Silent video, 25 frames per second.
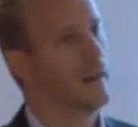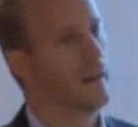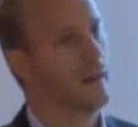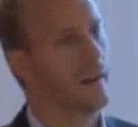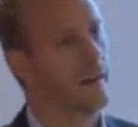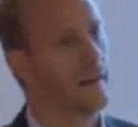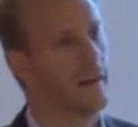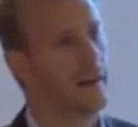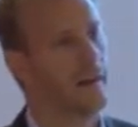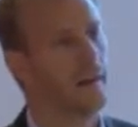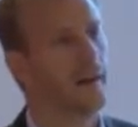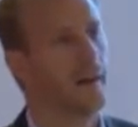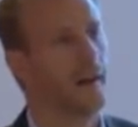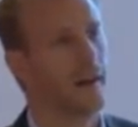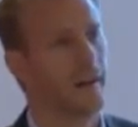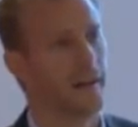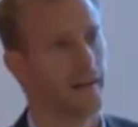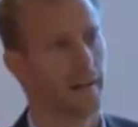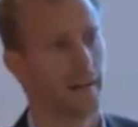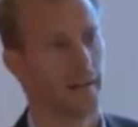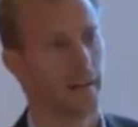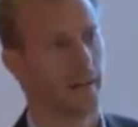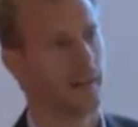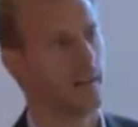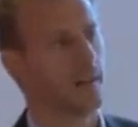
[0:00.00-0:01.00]

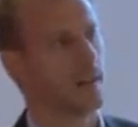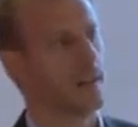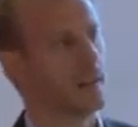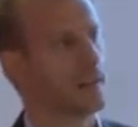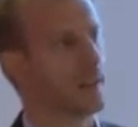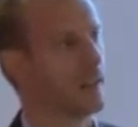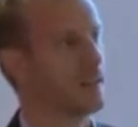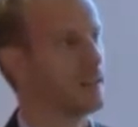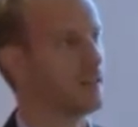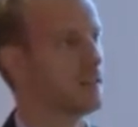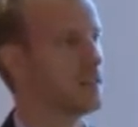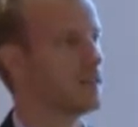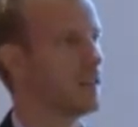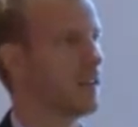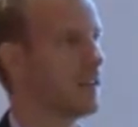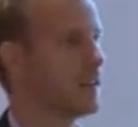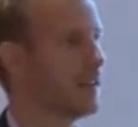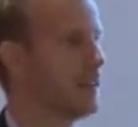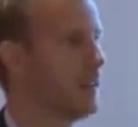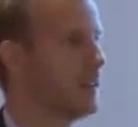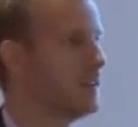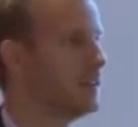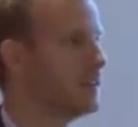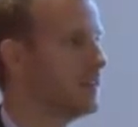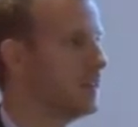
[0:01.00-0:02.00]
And in cases like
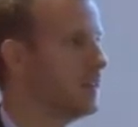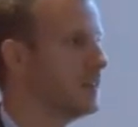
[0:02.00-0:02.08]
these,